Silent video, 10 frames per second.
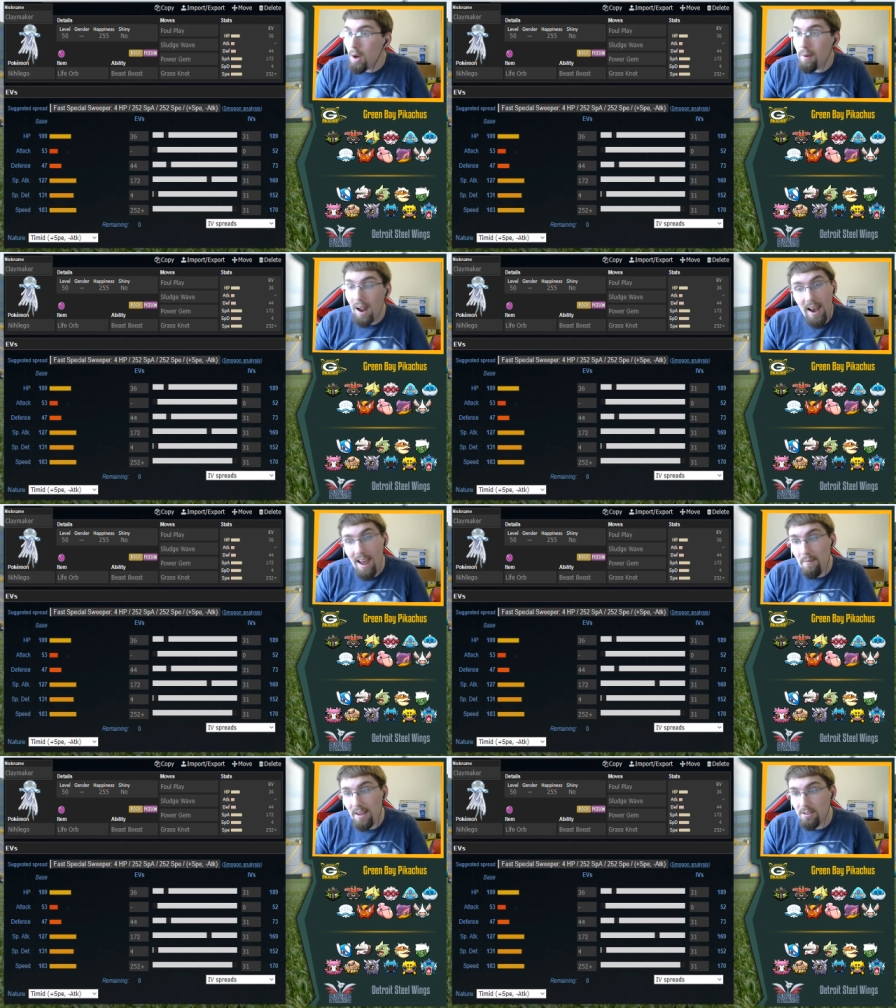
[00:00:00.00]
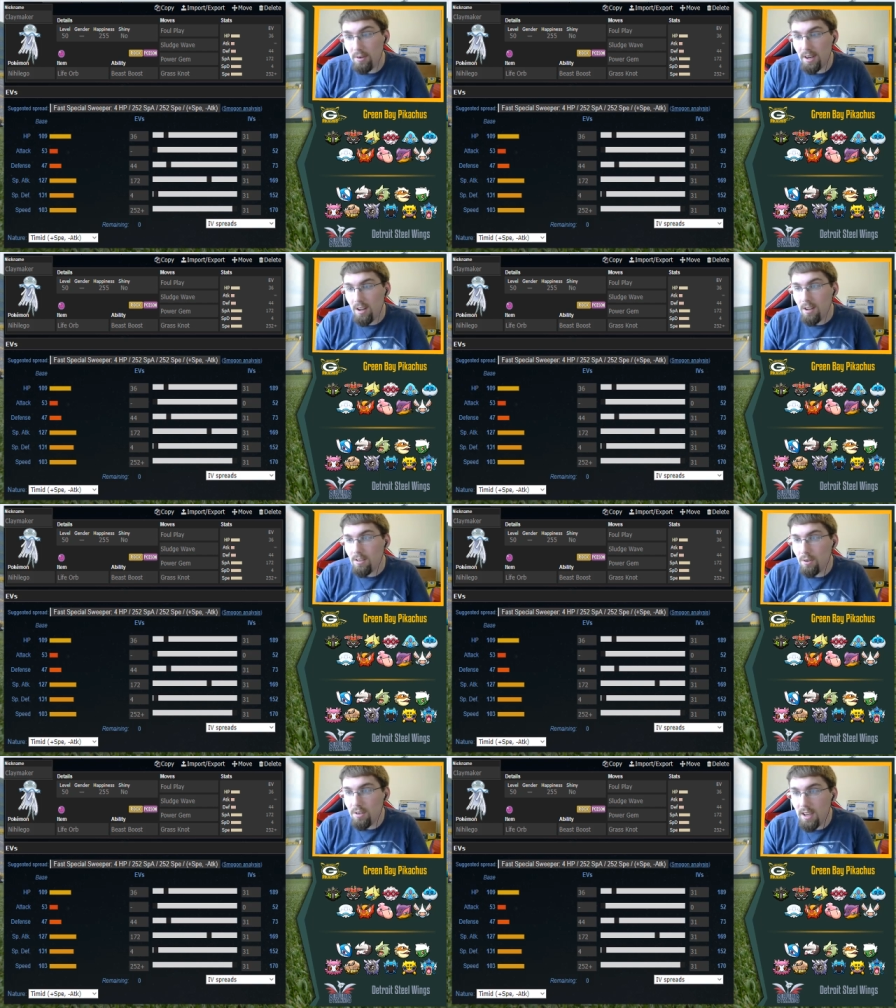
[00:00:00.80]
But I have Masquerain.
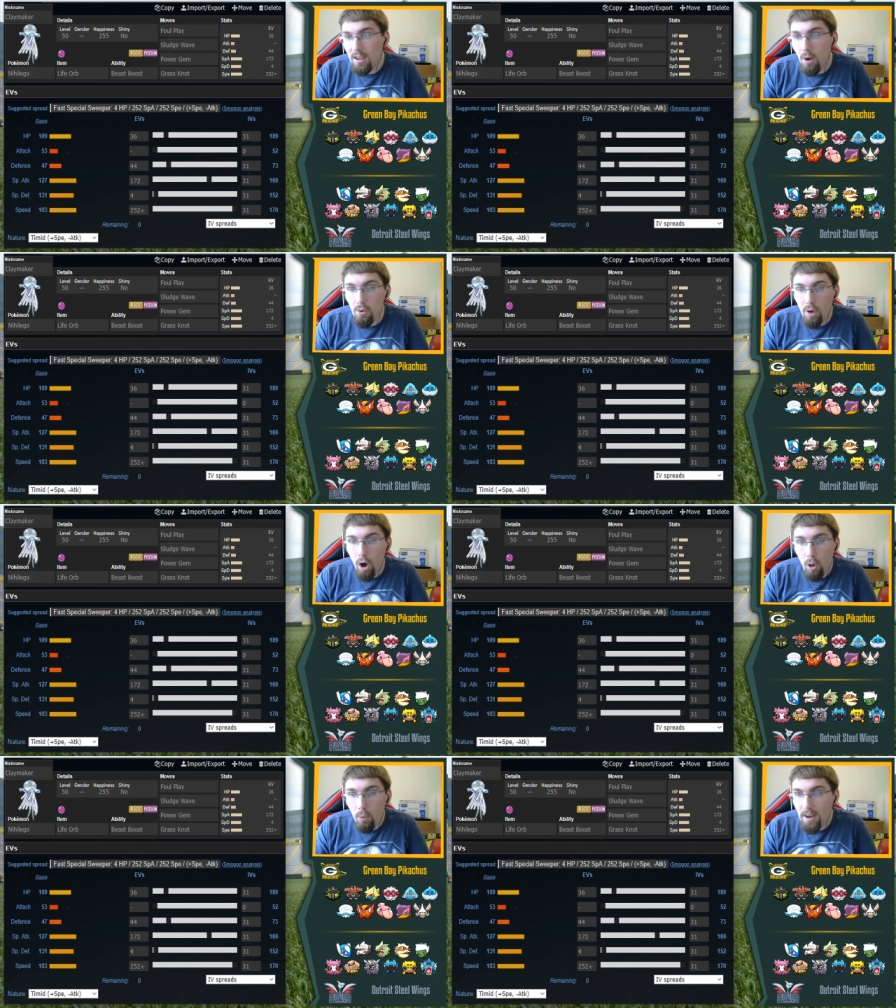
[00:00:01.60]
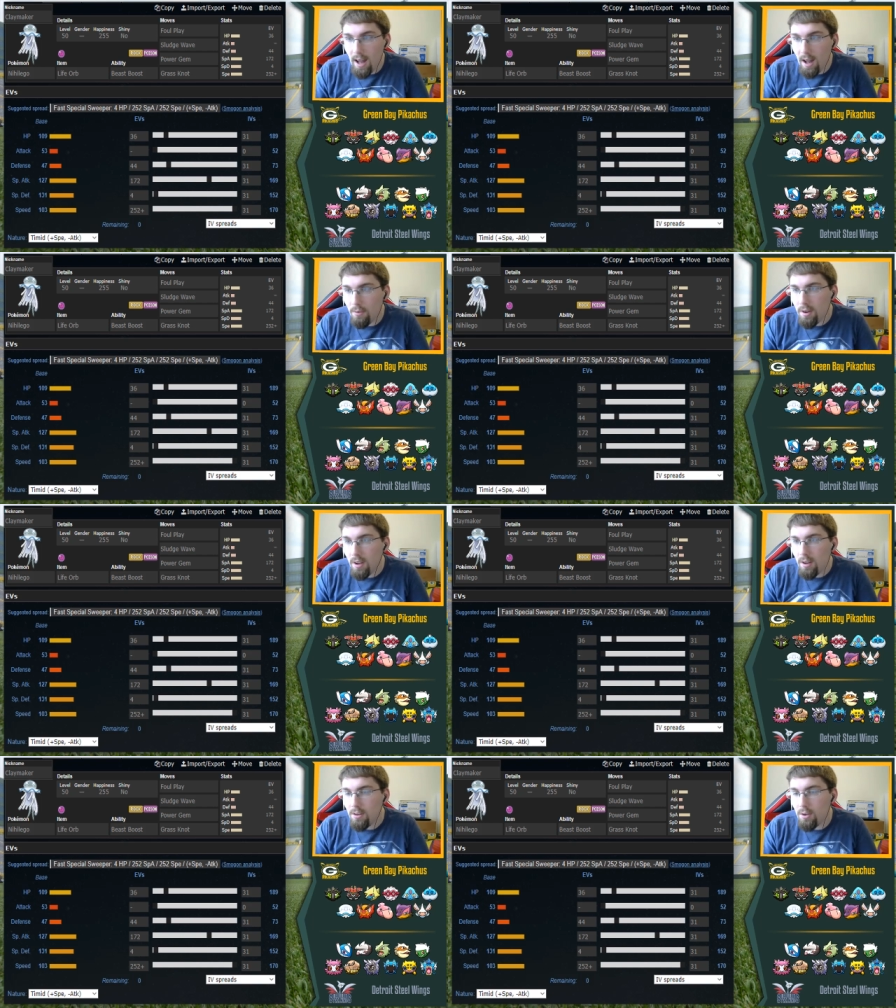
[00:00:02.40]
So say he goes all the way down
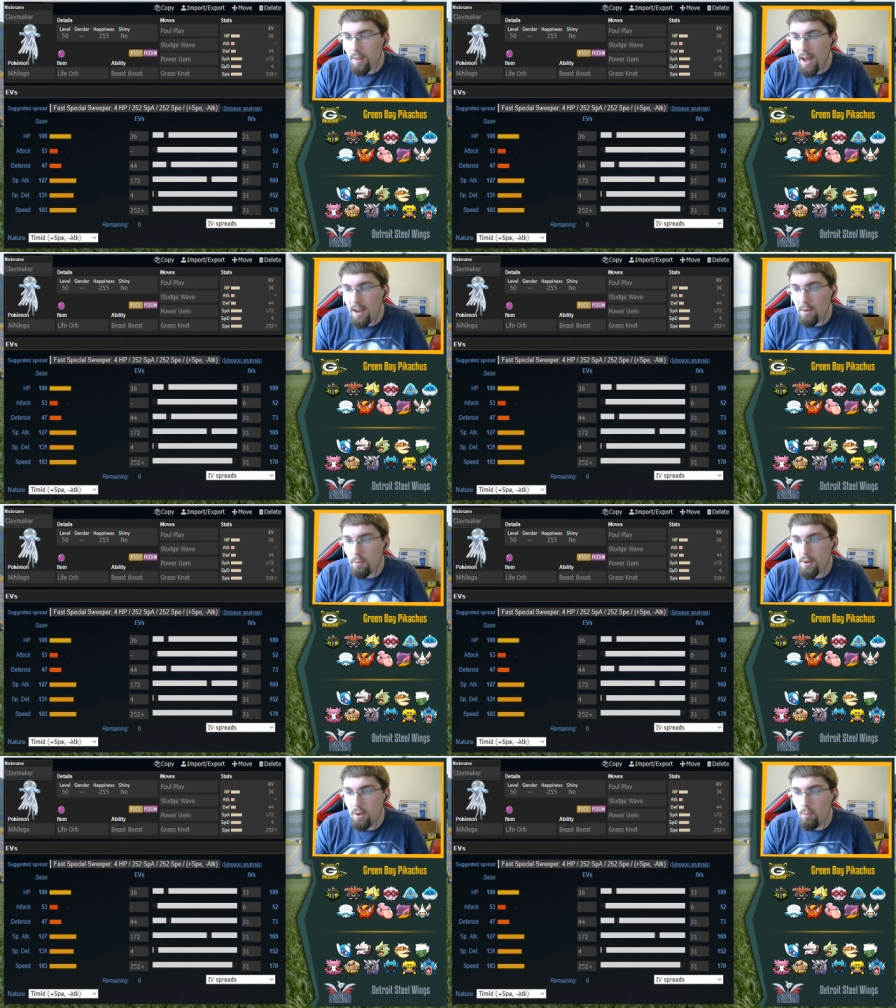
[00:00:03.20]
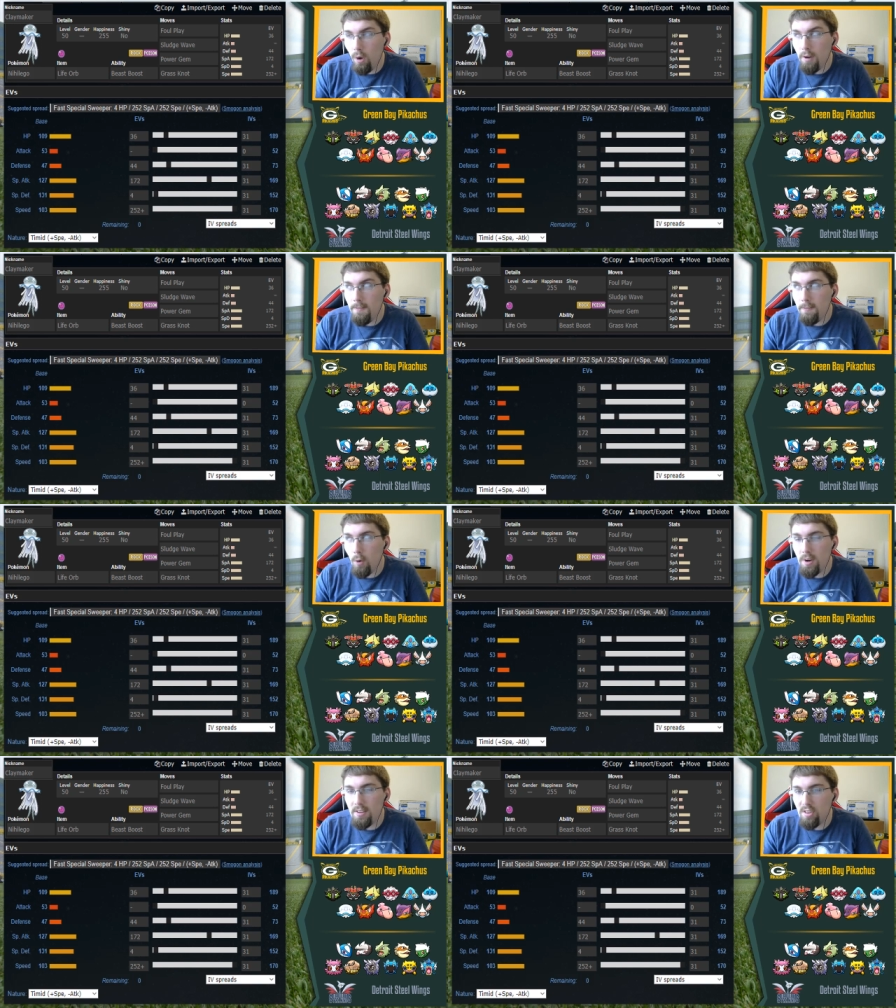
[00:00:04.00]
to that, and it would be
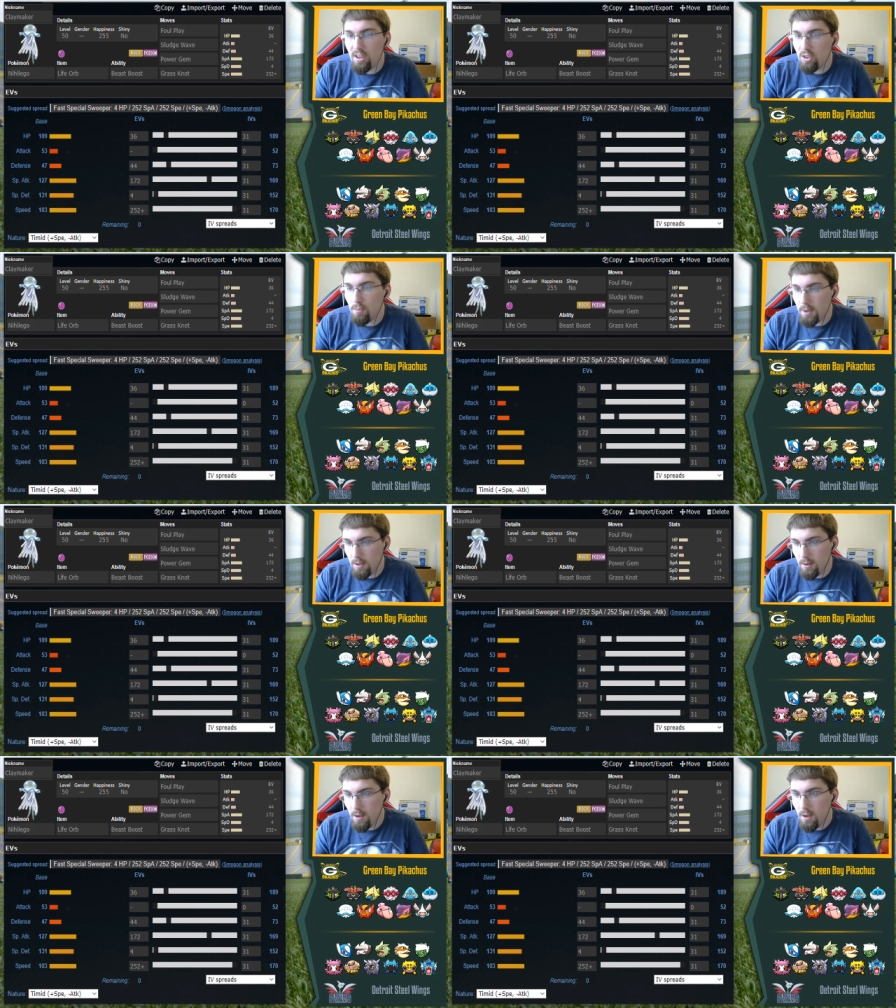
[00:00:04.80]
146 speed.